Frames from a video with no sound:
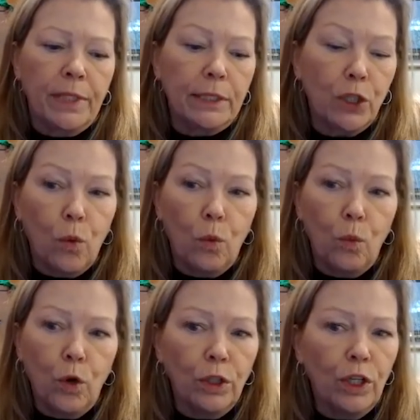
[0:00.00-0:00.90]
So
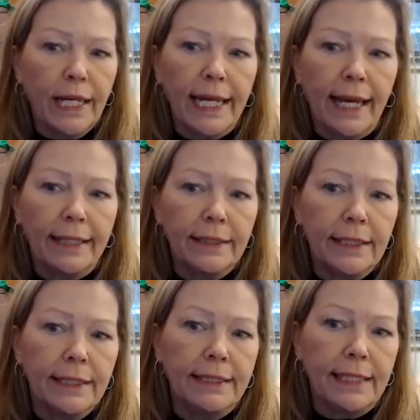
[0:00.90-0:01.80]
we're looking at
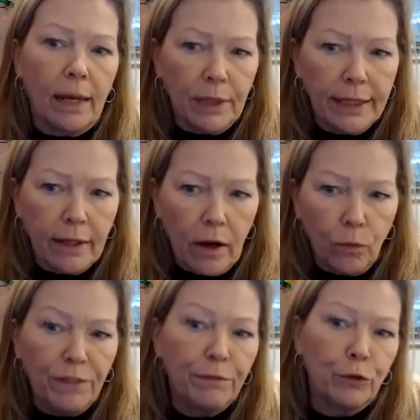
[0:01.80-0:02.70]
doubling our,
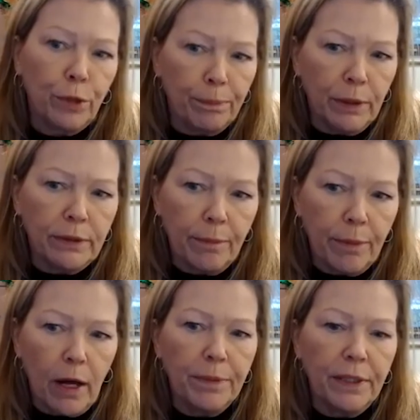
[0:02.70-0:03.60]
we've tripled our
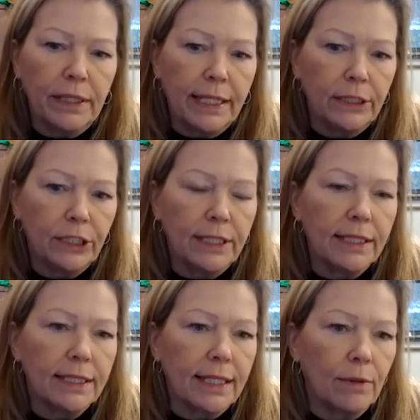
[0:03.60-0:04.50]
population
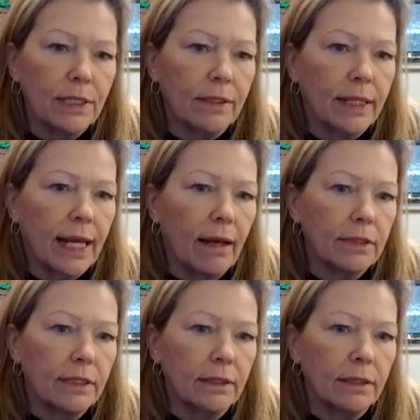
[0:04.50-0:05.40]
since I was on
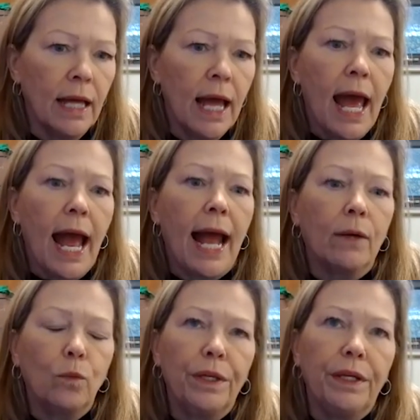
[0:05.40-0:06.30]
council,
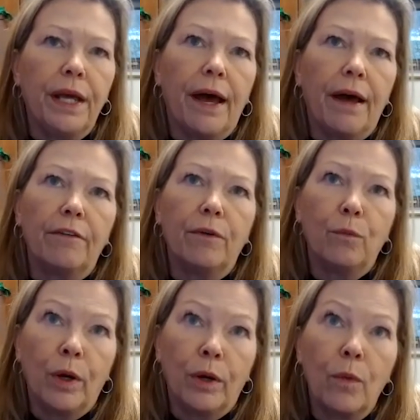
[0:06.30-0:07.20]
and
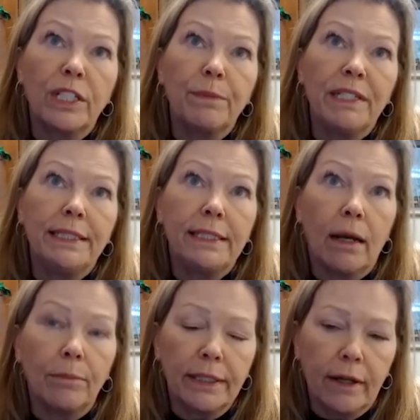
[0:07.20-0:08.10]
we're going to be
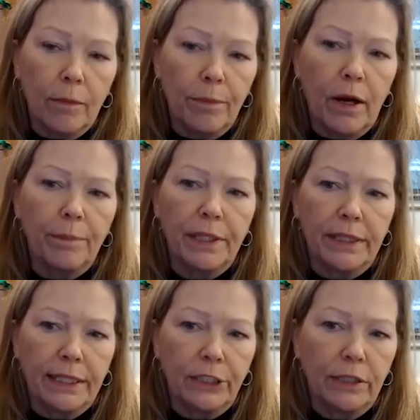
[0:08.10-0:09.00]
doubling our
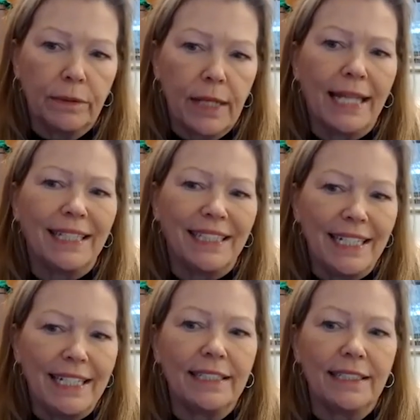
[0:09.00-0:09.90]
population, at
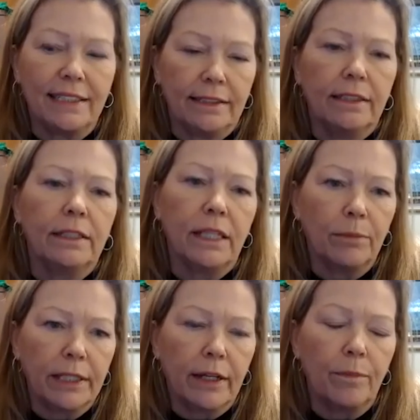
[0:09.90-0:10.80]
least
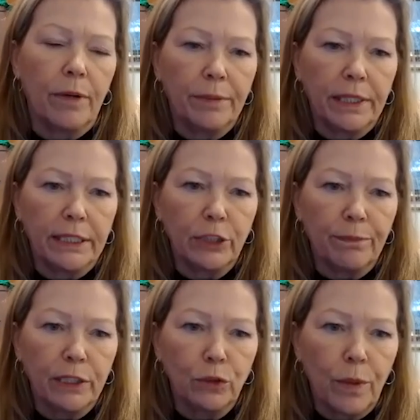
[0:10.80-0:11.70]
doubling our population
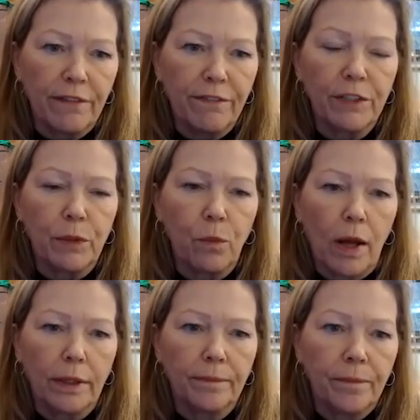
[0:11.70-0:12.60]
by
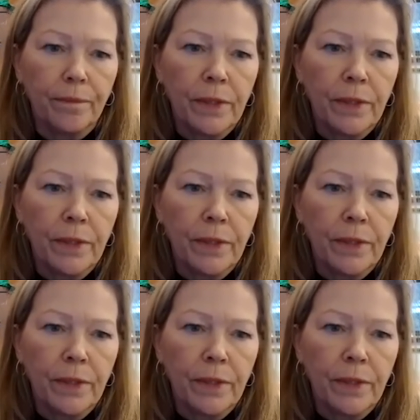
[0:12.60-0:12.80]
2051.